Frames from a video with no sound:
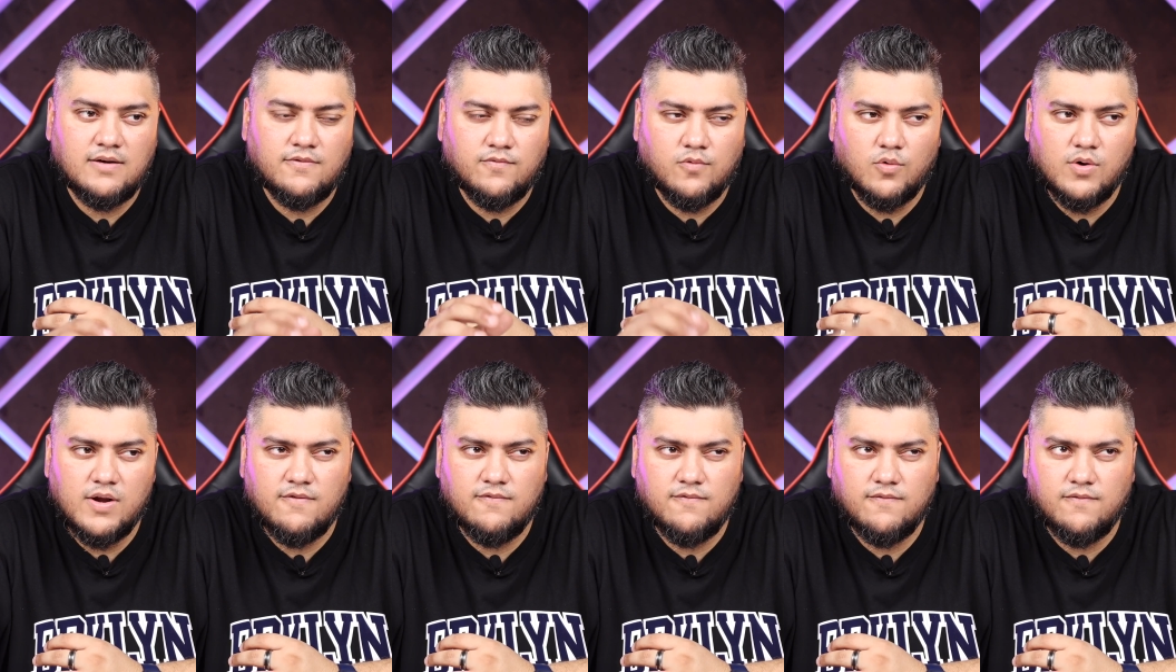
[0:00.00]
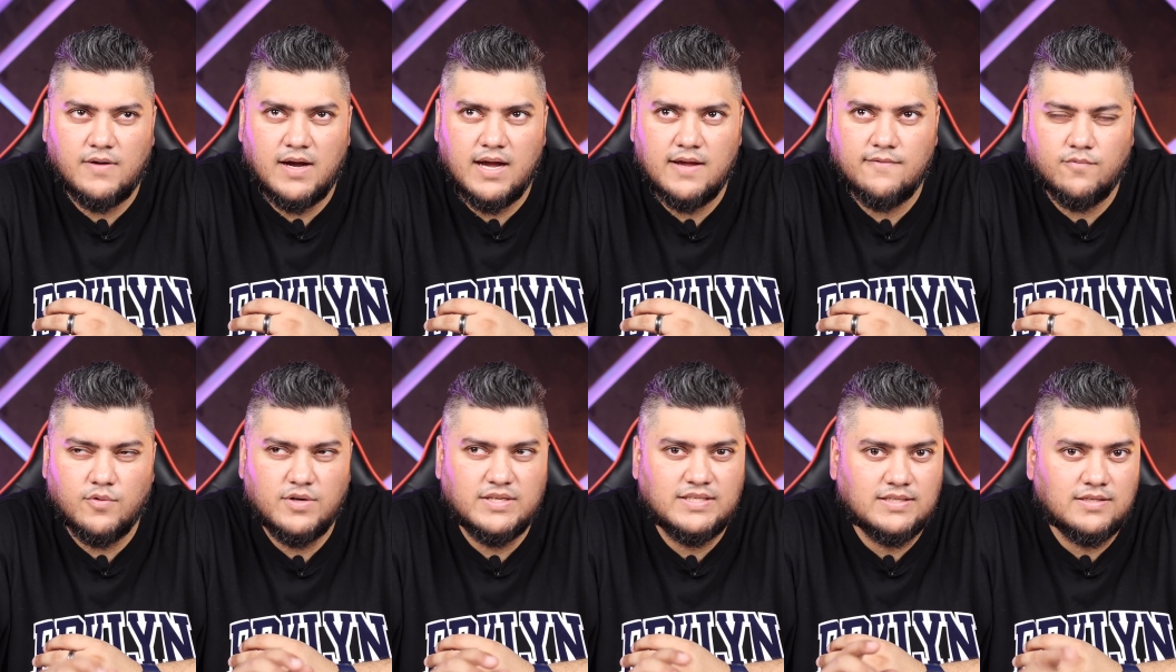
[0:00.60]

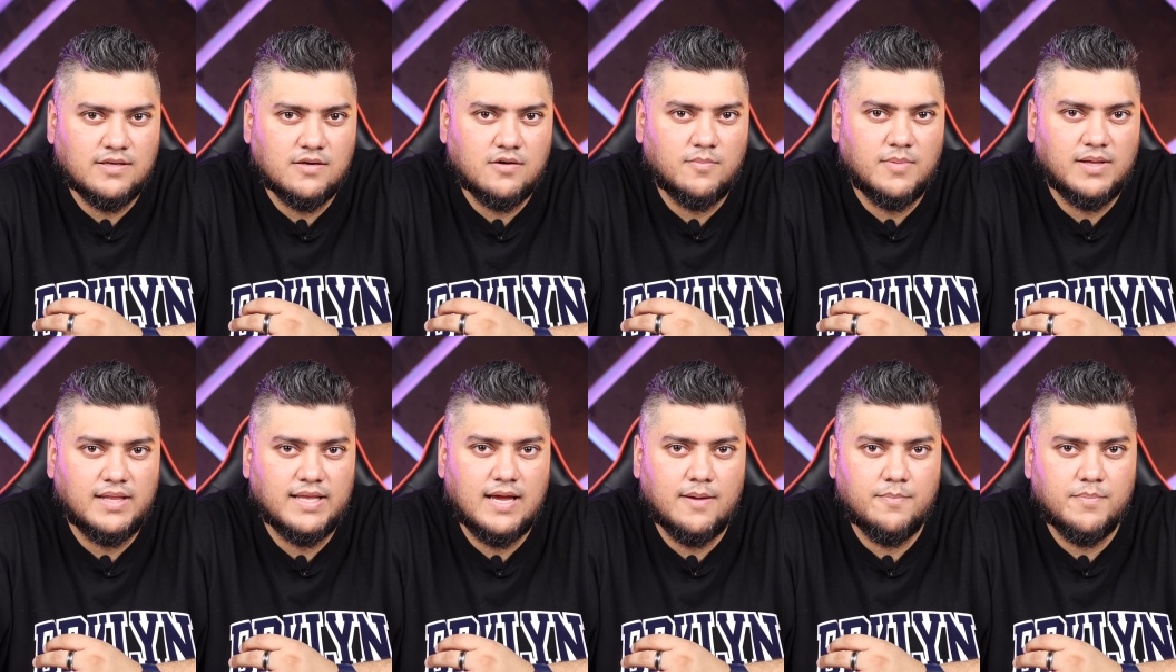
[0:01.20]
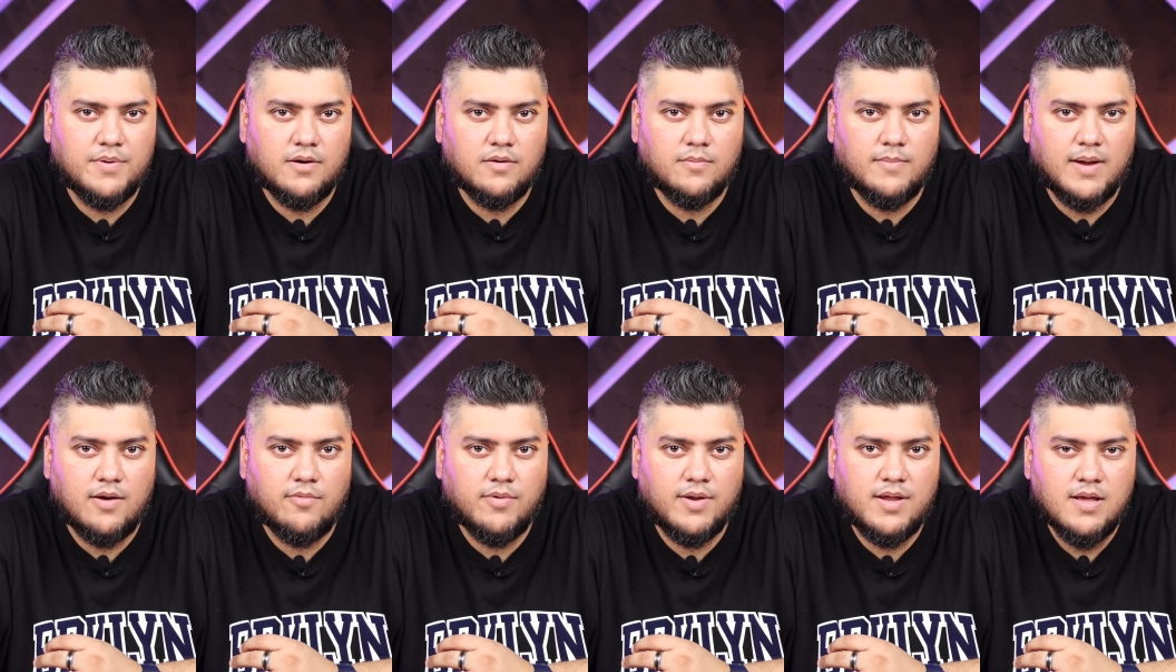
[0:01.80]
4600 milliampere
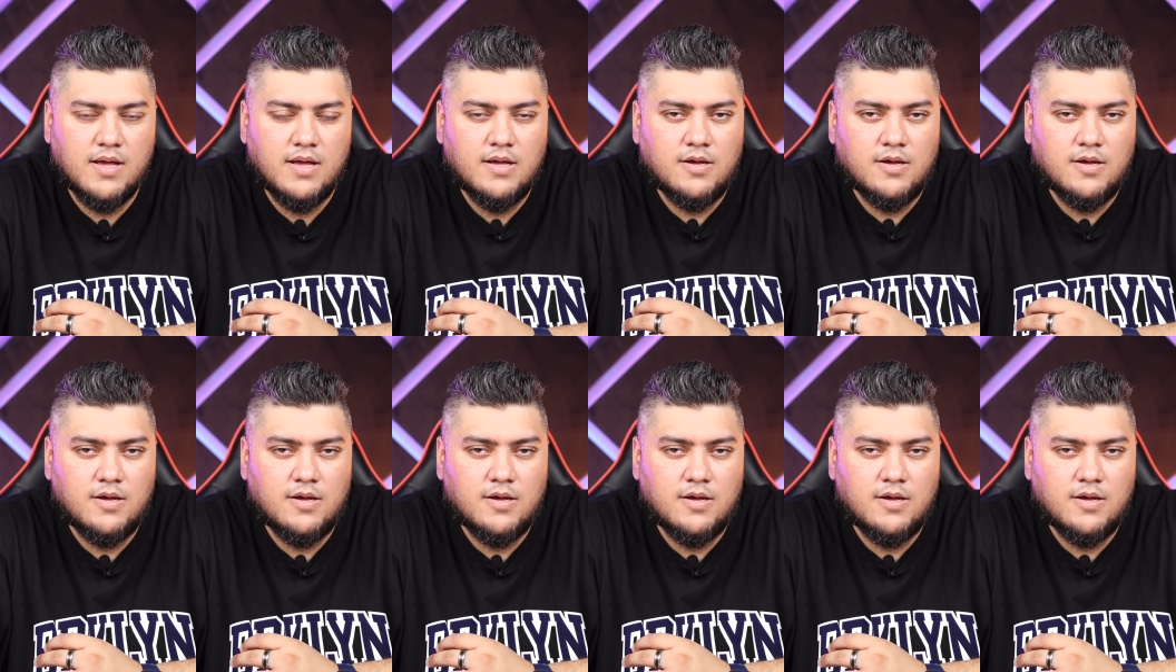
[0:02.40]
battery,